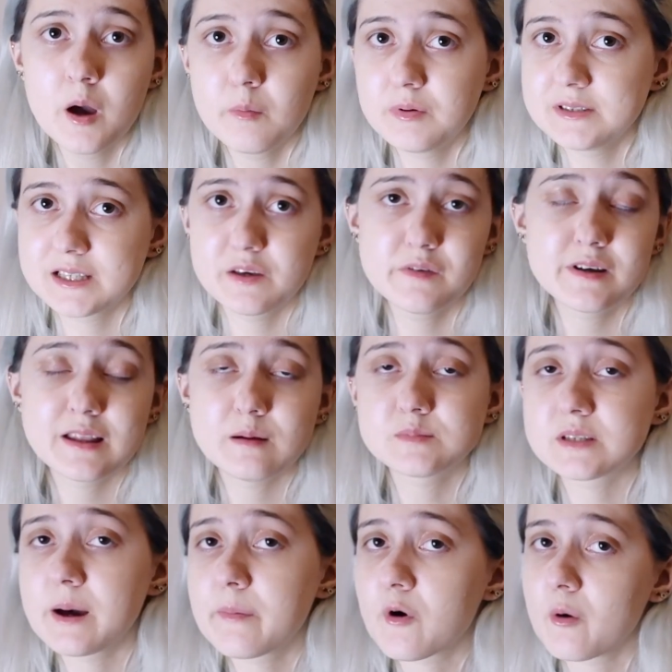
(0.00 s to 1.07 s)
please give it a thumbs
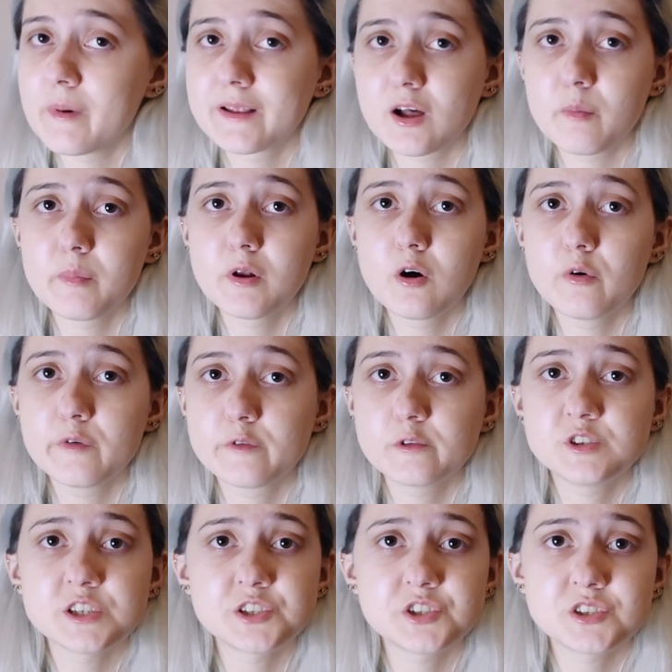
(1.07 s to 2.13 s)
up, comment down below with
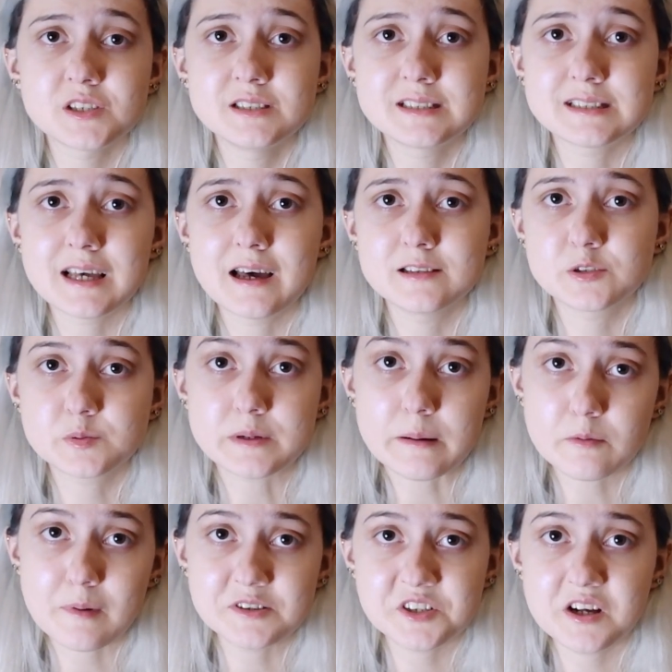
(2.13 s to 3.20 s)
suggestions, and subscribe
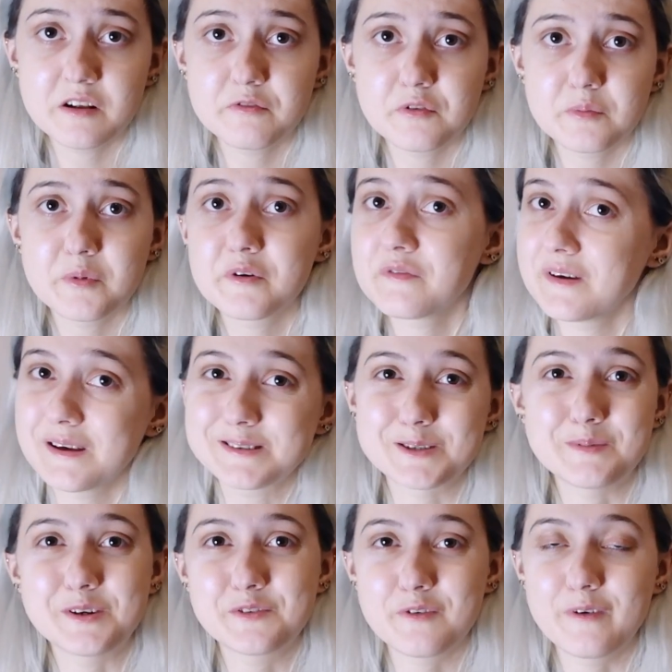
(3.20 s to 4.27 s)
to my channel for more. Thank you so
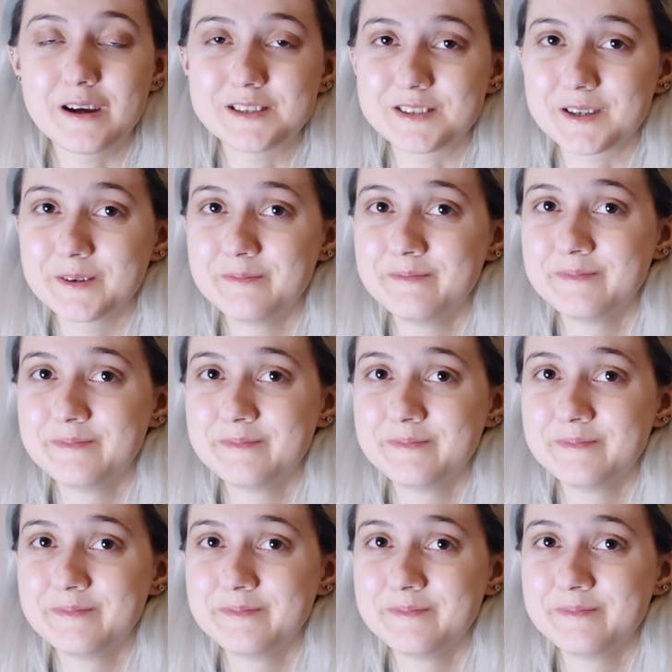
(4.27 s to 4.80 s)
much for watching.